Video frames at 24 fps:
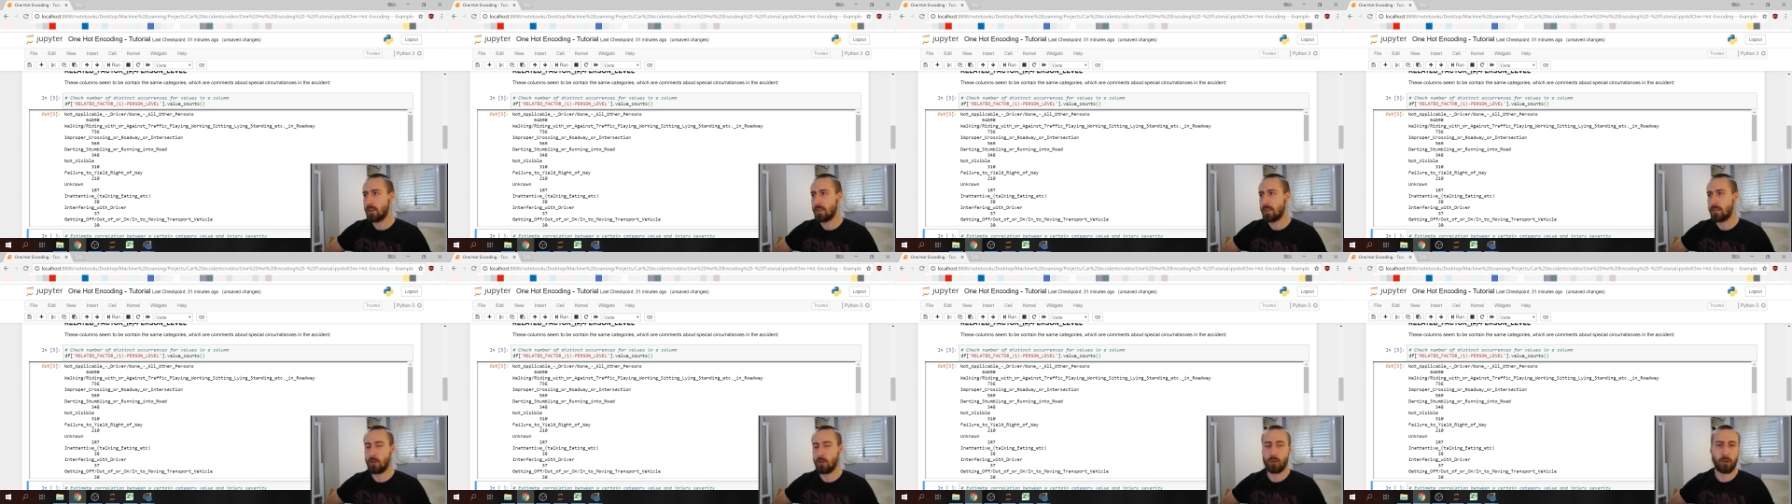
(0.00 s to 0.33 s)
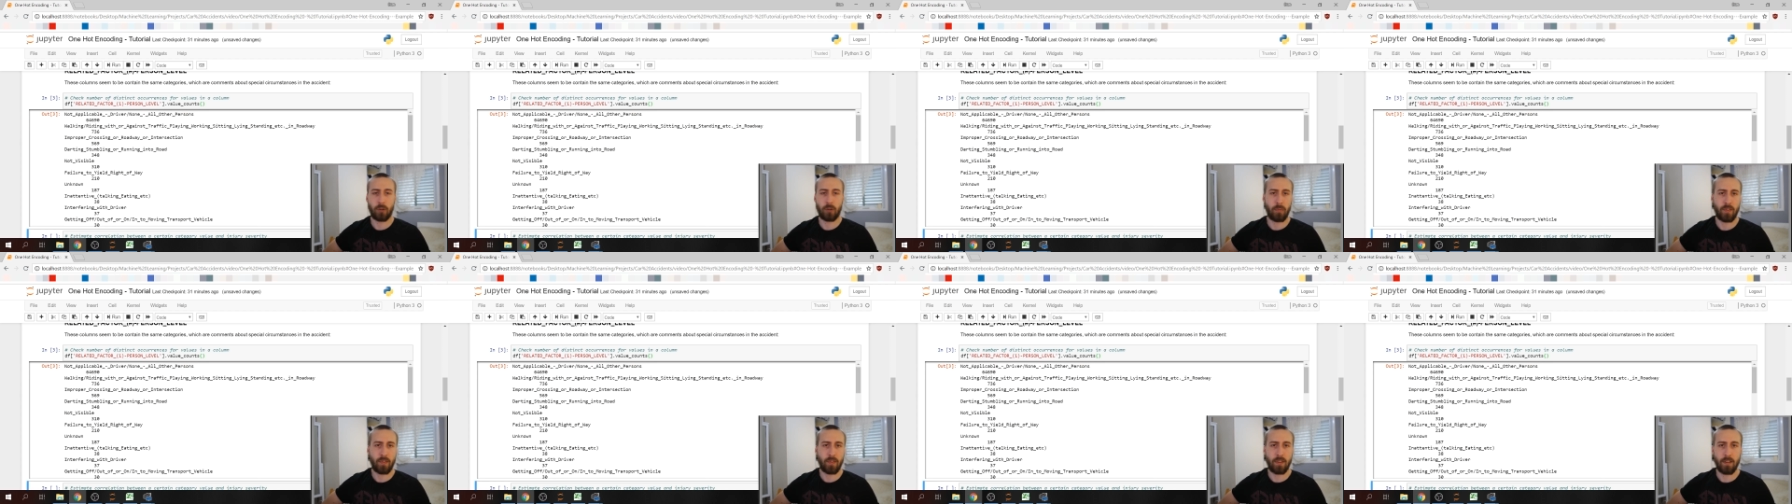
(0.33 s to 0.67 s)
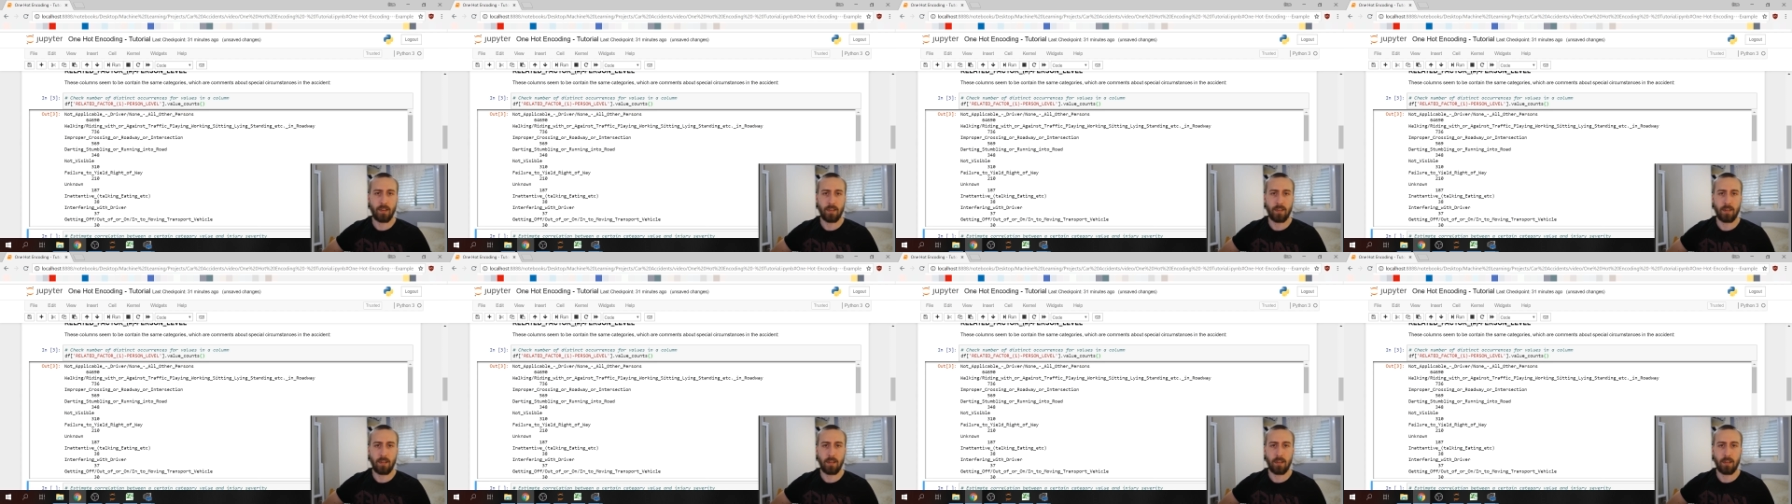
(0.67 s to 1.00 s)

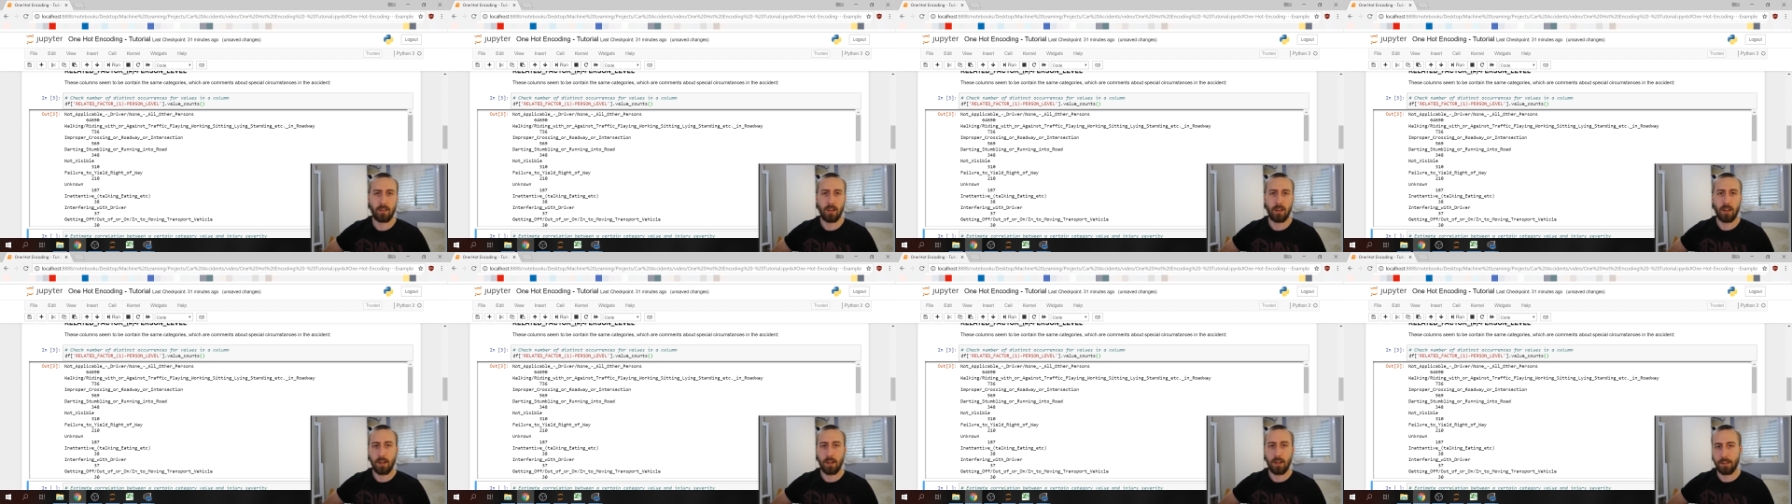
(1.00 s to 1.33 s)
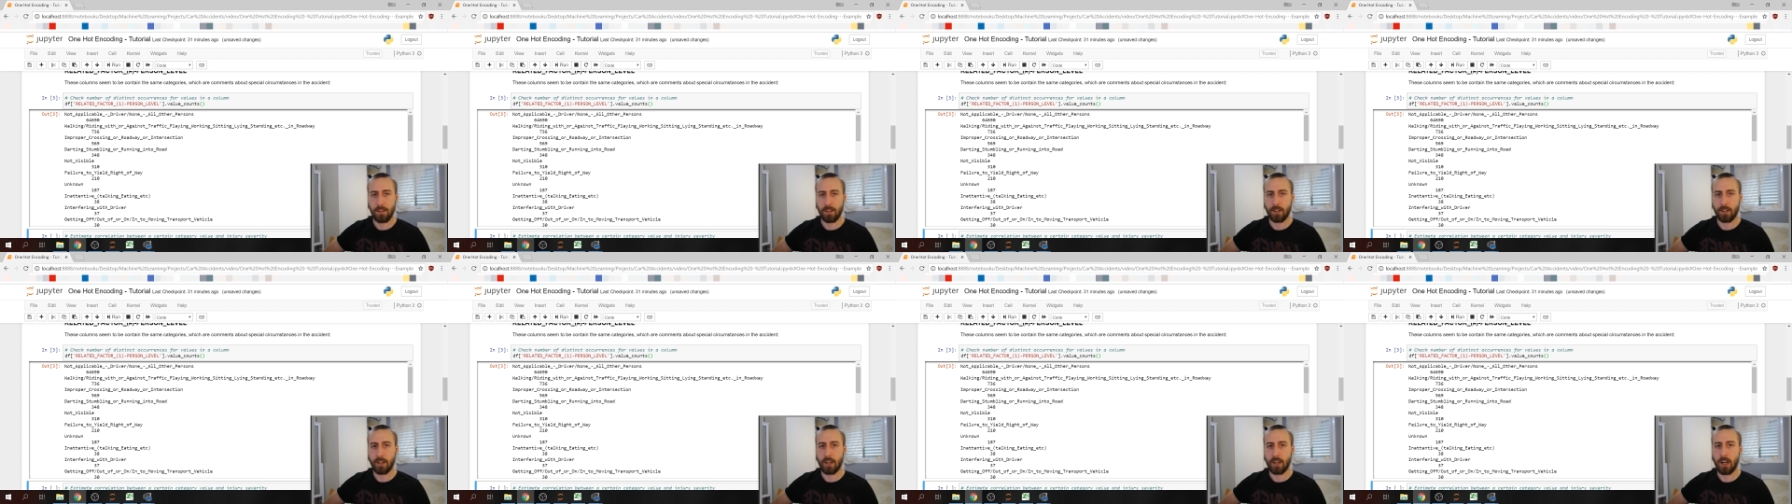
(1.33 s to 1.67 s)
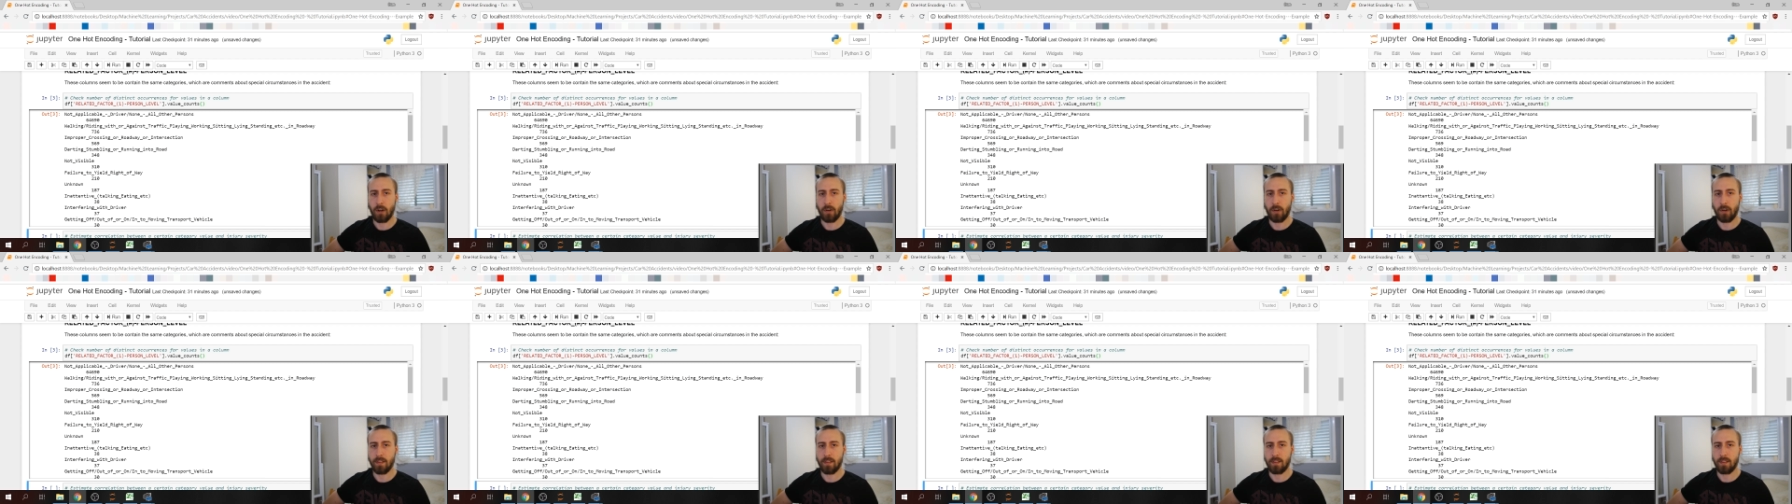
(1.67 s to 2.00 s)
circumstances in a
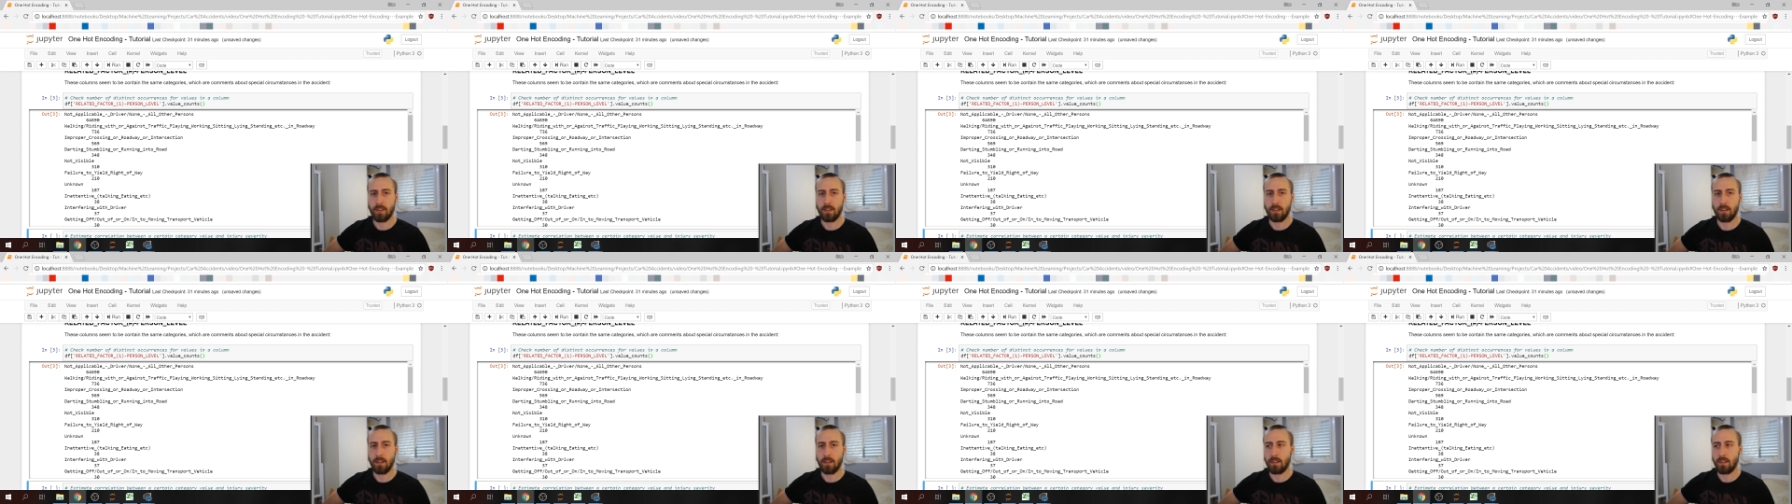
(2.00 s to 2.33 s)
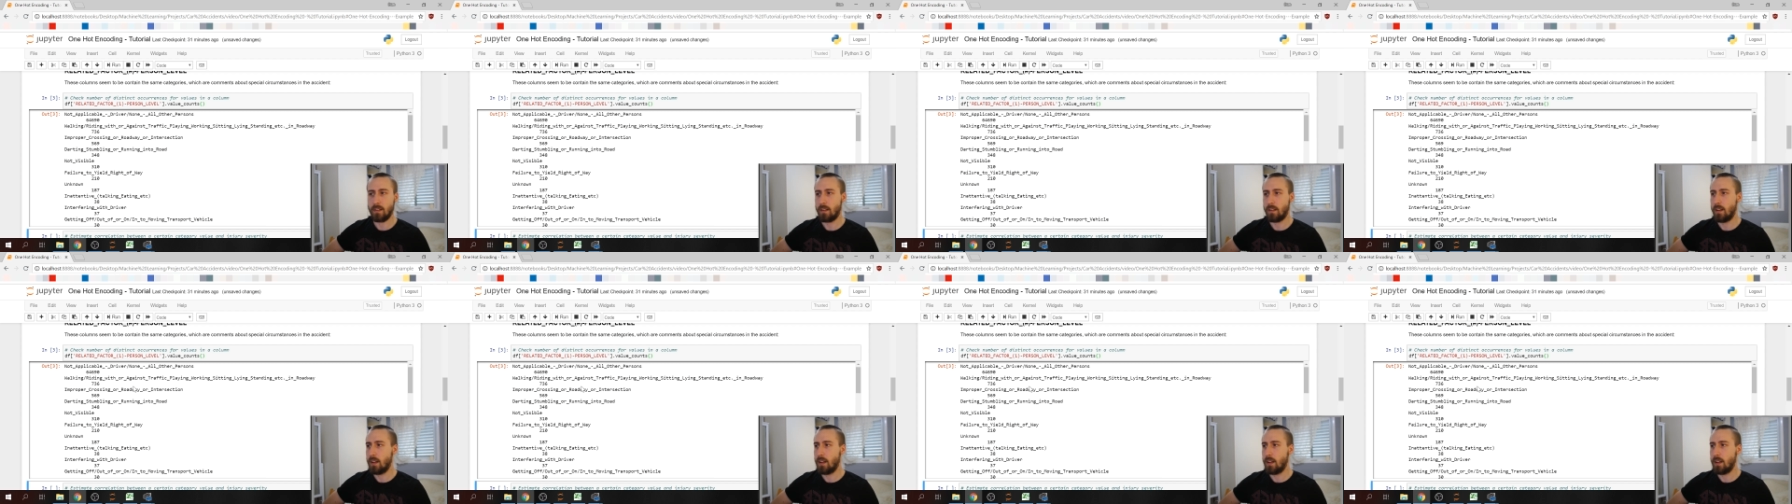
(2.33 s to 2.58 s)
car accident.